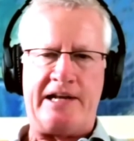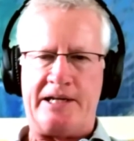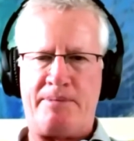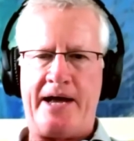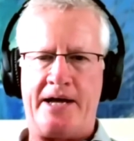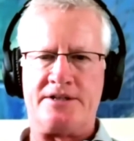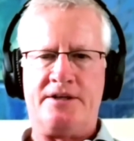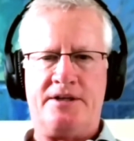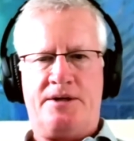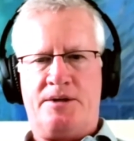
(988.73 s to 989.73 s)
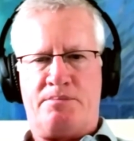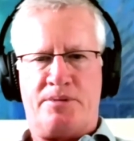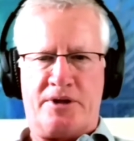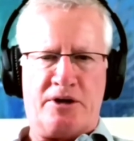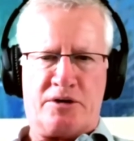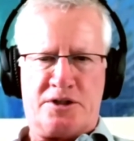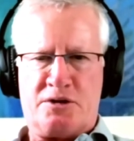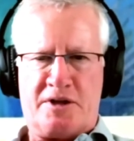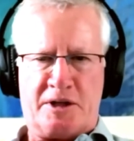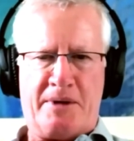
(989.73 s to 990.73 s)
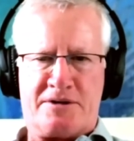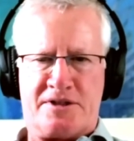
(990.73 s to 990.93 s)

bad, but they're not going to do anything about it.